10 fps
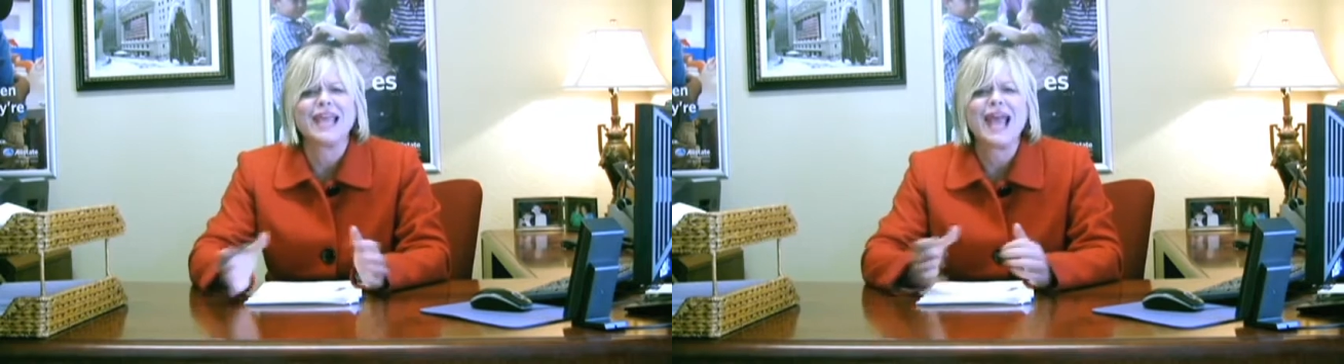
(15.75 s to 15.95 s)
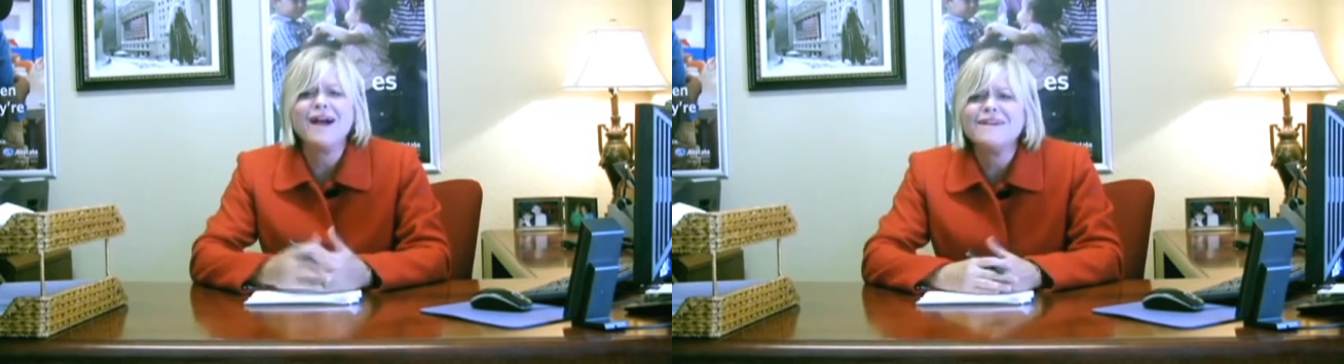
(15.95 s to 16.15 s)

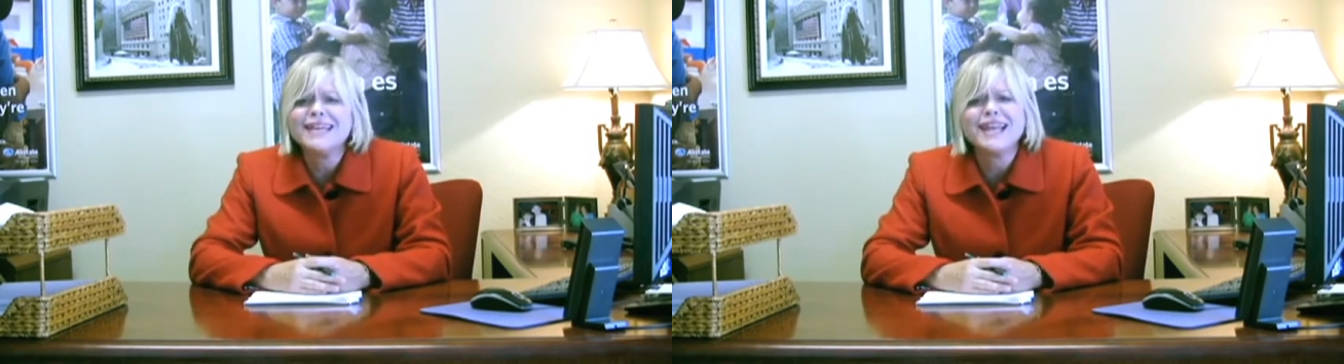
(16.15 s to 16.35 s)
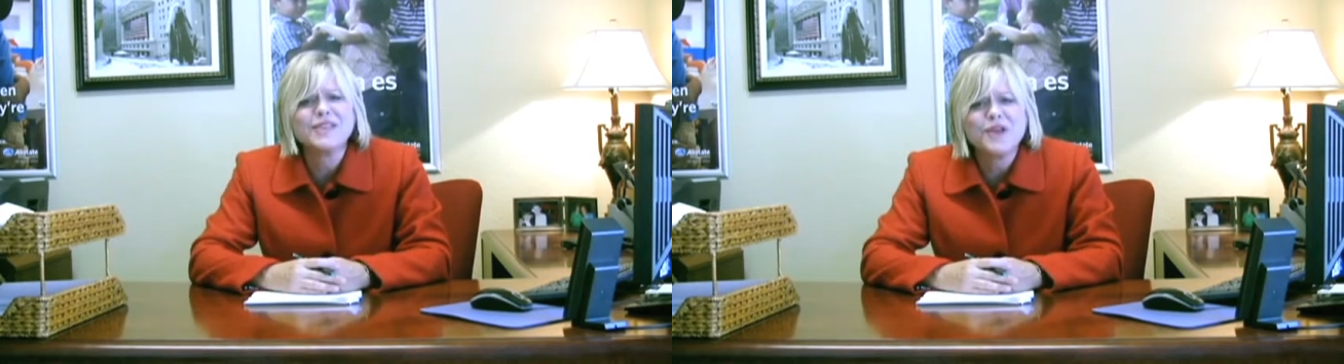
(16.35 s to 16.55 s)
How
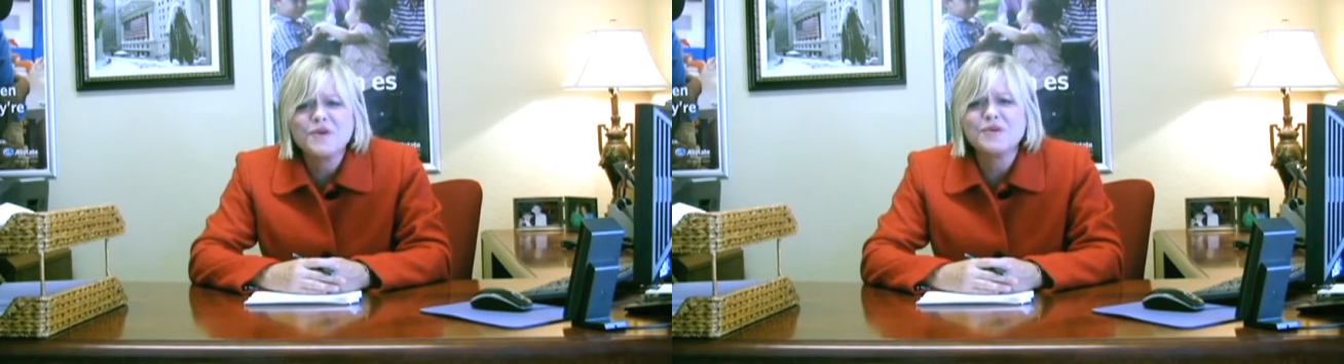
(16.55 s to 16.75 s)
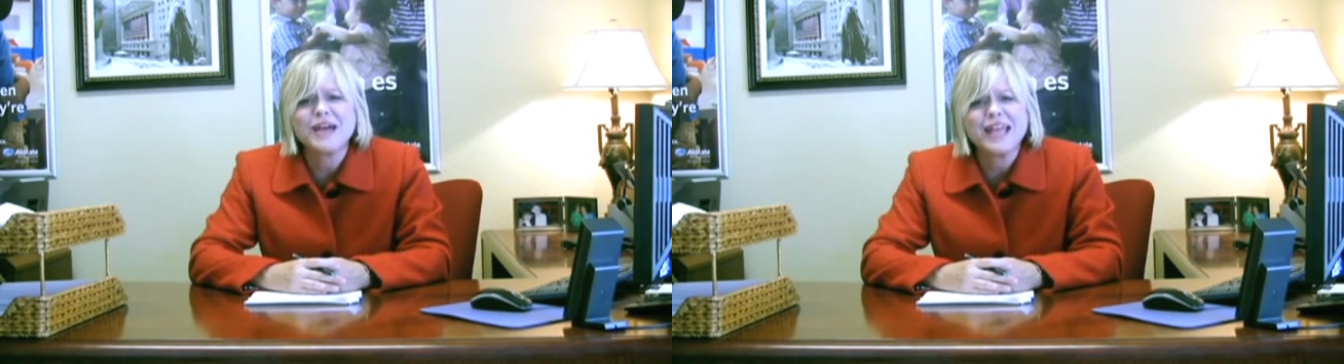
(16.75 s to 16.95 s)
can I
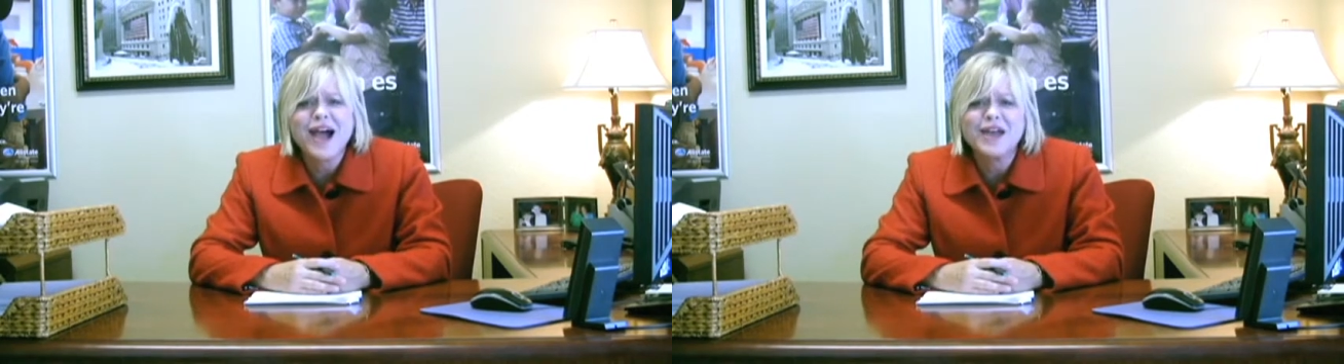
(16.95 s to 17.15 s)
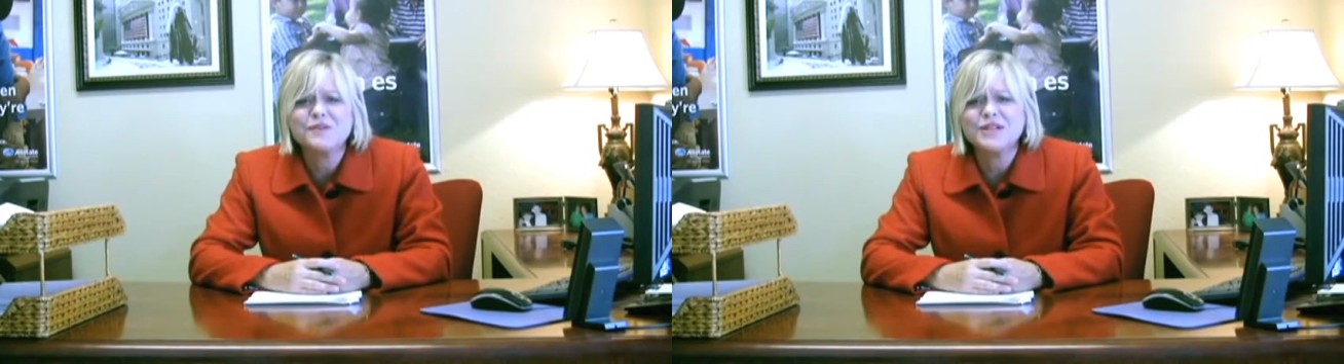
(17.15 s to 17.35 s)
lower my
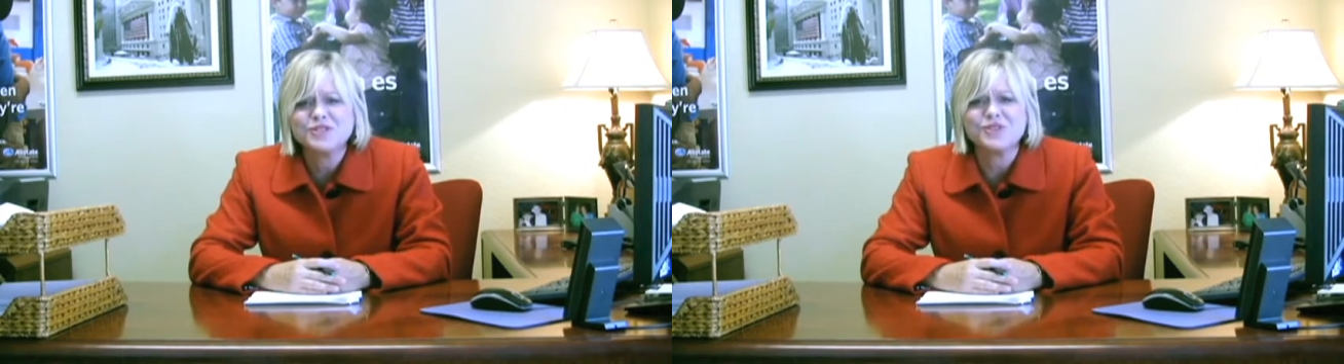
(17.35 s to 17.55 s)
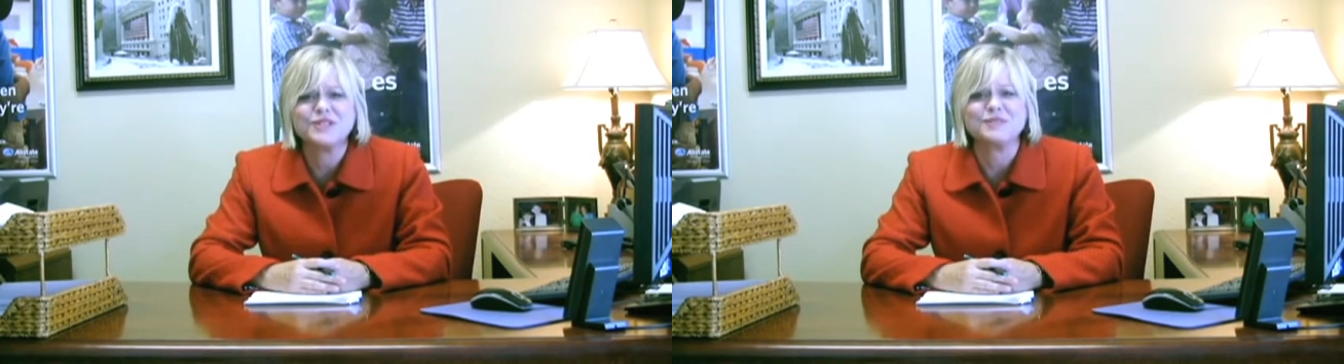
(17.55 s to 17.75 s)
auto
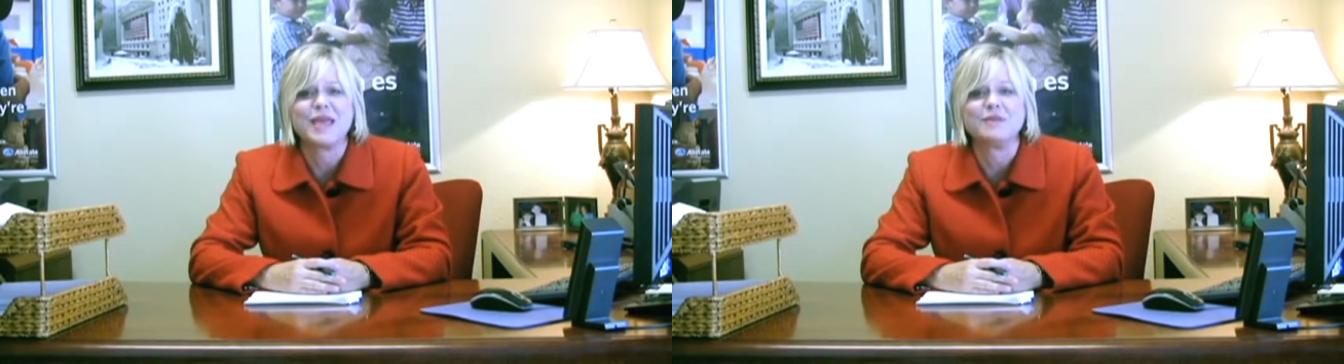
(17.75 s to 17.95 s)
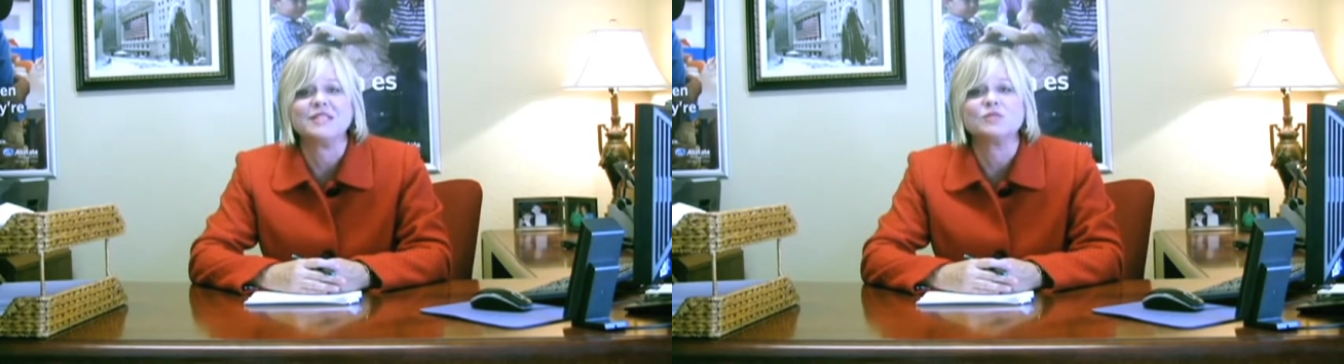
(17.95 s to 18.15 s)
insurance
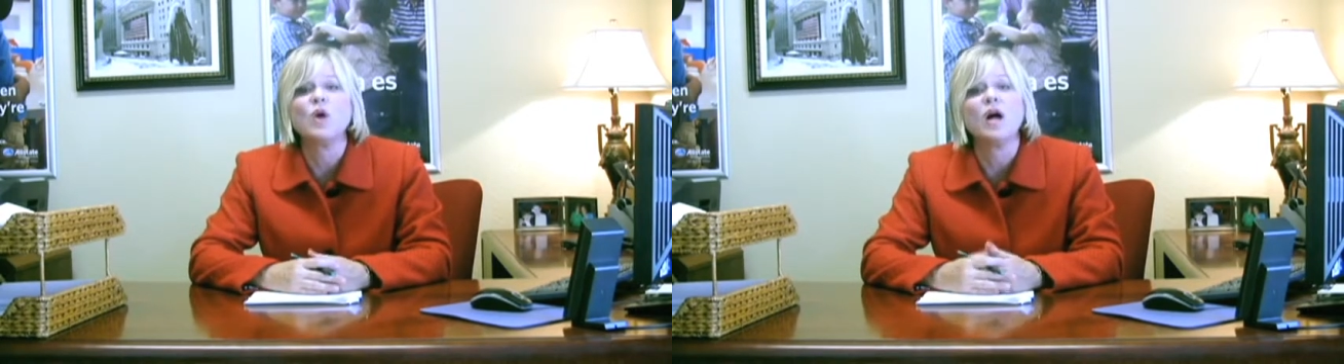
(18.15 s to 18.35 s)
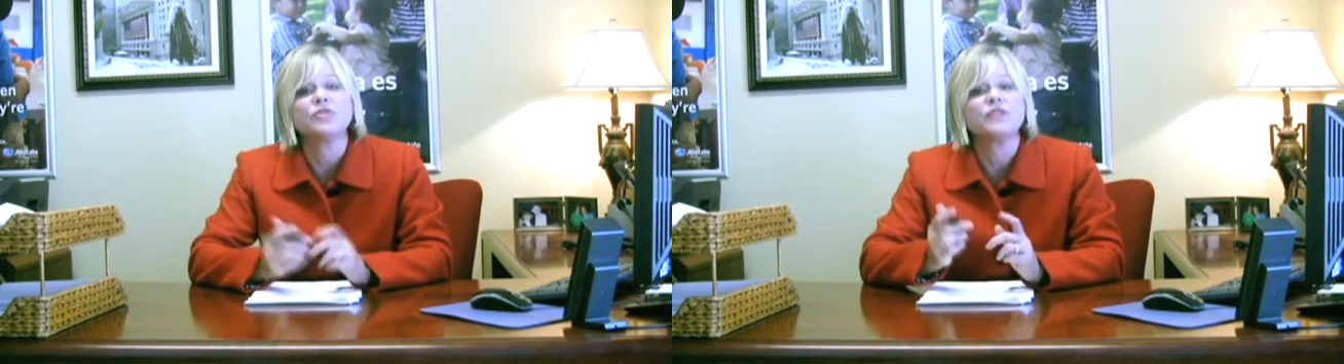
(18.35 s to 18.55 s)
payments? Well, the